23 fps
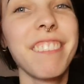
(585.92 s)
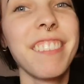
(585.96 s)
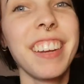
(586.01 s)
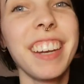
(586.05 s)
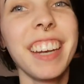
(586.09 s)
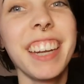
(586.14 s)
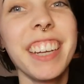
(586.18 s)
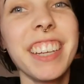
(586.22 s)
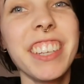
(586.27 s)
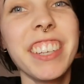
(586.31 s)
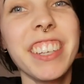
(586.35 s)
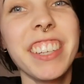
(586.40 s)

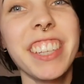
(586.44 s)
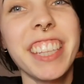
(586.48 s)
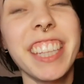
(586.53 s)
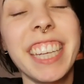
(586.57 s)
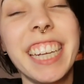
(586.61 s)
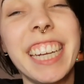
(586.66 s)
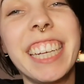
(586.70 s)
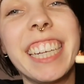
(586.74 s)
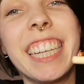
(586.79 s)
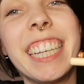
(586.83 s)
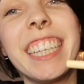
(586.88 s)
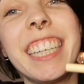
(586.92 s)
finished the
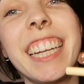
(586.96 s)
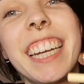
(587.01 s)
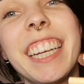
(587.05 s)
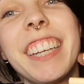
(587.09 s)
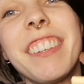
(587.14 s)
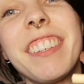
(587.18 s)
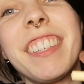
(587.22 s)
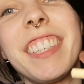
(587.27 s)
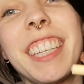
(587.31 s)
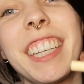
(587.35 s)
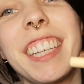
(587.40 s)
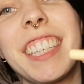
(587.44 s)
Nintendo
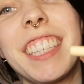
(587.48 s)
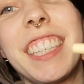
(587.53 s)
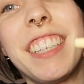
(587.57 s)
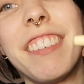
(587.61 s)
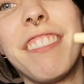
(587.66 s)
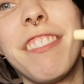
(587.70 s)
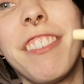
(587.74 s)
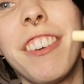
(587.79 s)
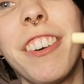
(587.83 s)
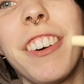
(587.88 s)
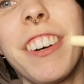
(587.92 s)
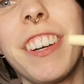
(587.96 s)

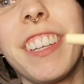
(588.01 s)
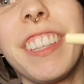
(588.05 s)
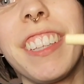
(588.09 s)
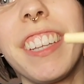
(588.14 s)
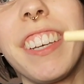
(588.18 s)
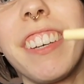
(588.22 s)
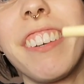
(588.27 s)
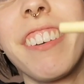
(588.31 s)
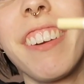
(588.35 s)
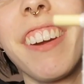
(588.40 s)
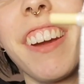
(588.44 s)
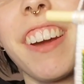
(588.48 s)
64
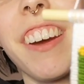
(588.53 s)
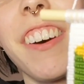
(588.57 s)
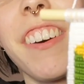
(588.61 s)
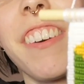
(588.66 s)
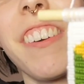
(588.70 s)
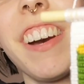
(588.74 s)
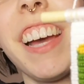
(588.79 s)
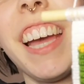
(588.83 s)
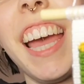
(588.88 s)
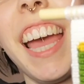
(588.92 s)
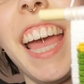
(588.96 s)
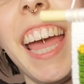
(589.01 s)
logo,
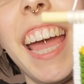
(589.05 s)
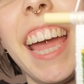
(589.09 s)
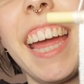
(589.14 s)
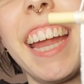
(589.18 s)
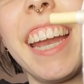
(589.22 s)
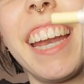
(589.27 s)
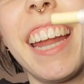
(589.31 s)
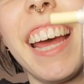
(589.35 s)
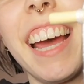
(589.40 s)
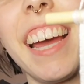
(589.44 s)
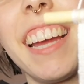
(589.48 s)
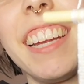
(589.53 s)
and
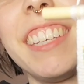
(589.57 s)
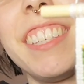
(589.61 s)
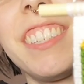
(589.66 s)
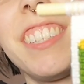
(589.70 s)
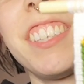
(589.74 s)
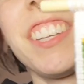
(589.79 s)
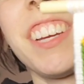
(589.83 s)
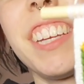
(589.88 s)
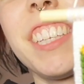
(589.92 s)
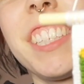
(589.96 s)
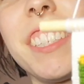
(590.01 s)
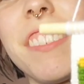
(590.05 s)
I
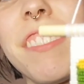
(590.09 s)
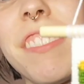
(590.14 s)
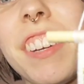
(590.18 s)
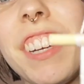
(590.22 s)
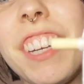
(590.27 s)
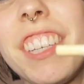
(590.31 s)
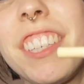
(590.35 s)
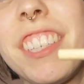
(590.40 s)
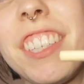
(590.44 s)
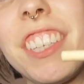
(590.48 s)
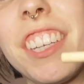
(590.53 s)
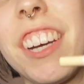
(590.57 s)
just
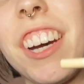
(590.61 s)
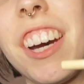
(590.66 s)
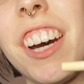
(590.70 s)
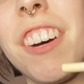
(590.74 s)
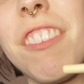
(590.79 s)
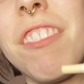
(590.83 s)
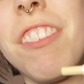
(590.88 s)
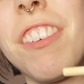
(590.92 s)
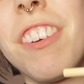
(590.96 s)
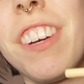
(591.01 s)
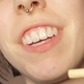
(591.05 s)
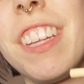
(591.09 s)
finished it
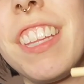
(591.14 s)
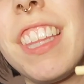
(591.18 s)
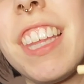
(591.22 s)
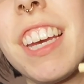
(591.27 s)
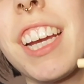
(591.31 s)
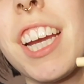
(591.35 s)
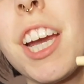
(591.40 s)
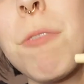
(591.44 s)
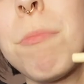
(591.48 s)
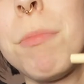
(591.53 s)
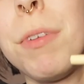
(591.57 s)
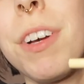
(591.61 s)
off with a
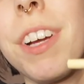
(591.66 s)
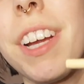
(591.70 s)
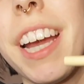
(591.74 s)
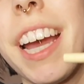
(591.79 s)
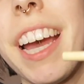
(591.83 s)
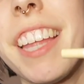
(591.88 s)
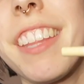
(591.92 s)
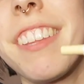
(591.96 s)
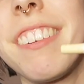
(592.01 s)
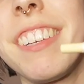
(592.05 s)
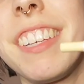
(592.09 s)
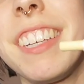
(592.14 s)
couple
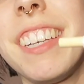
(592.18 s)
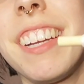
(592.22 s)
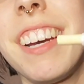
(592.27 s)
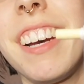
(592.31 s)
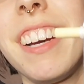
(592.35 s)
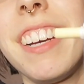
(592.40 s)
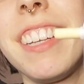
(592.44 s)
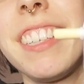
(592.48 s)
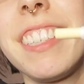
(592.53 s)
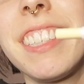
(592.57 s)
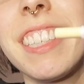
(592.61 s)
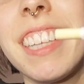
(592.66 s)
gathering
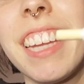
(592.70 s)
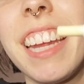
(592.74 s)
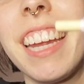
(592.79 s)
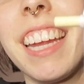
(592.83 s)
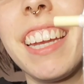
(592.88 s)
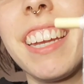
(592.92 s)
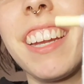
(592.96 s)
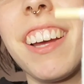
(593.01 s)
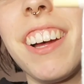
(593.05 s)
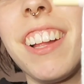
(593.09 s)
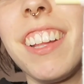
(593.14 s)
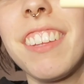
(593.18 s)
knots and
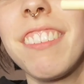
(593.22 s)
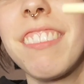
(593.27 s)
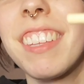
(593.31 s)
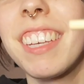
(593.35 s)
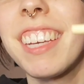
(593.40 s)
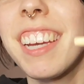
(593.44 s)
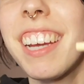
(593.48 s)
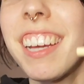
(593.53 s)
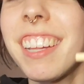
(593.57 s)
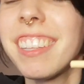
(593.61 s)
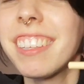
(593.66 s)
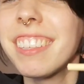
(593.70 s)
all of the
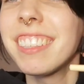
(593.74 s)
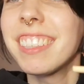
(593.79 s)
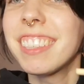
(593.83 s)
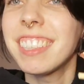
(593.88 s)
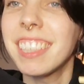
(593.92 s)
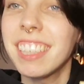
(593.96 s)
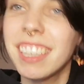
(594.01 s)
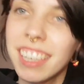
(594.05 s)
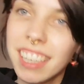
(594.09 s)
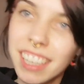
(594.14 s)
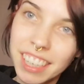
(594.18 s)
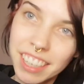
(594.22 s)
colors
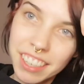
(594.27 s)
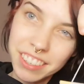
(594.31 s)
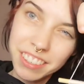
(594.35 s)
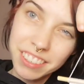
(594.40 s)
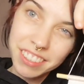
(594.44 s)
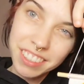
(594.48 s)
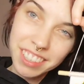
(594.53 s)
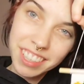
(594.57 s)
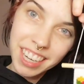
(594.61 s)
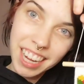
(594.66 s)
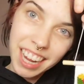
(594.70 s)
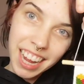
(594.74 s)
that I
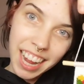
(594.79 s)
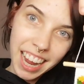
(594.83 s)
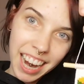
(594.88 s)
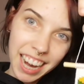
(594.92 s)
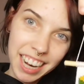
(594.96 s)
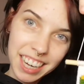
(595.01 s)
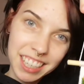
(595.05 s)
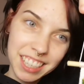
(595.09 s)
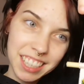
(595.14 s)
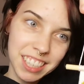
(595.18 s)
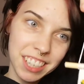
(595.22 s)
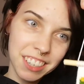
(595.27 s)
used, and
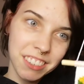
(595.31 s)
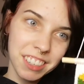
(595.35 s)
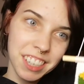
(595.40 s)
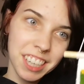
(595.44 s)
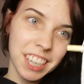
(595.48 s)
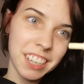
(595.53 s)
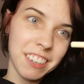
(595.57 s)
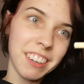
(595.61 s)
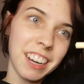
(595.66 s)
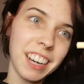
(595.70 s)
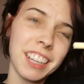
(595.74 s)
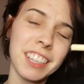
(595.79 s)
it's so
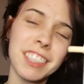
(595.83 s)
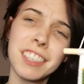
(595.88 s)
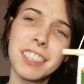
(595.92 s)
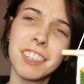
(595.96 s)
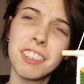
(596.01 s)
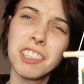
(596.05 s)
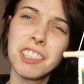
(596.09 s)
cute and it's so